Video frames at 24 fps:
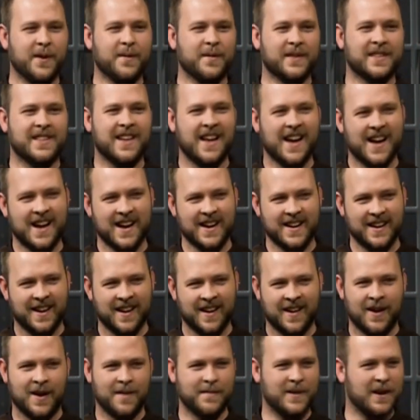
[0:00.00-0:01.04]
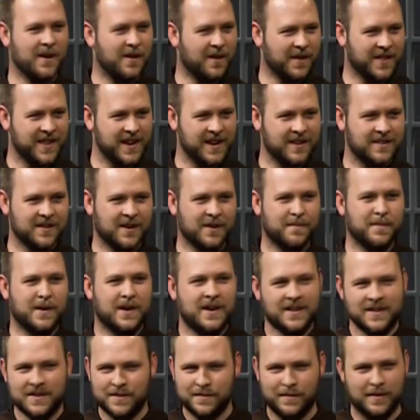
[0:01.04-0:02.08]
but with God, yes. I mean, all things are
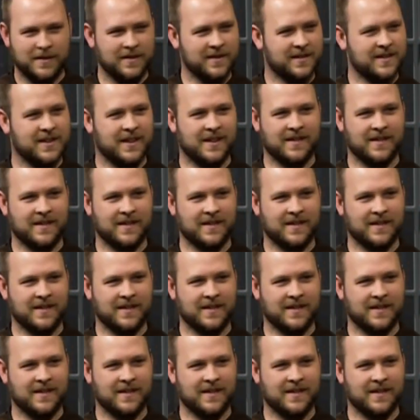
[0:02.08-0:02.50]
possible. So.